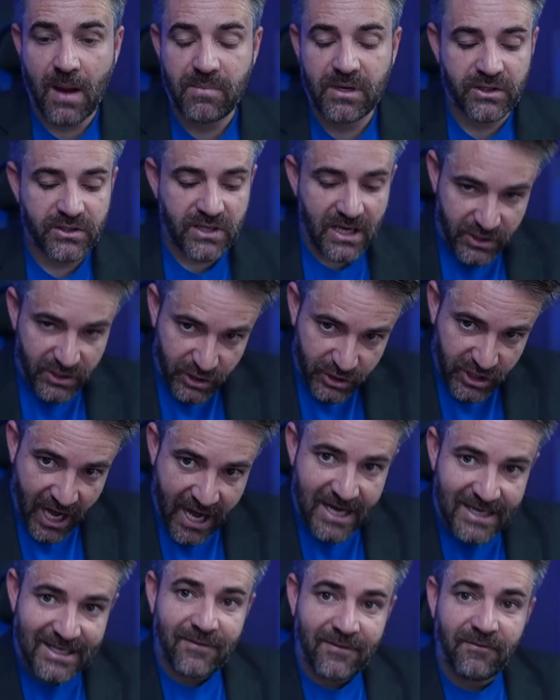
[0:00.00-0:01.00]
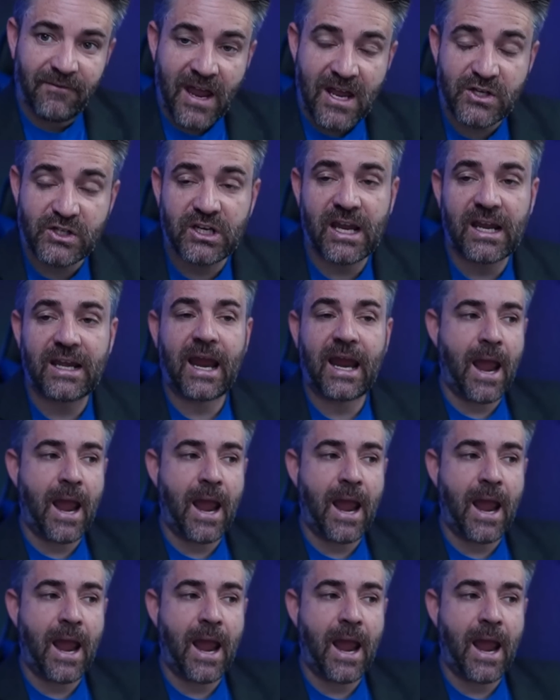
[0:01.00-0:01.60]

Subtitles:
because I stayed investigating,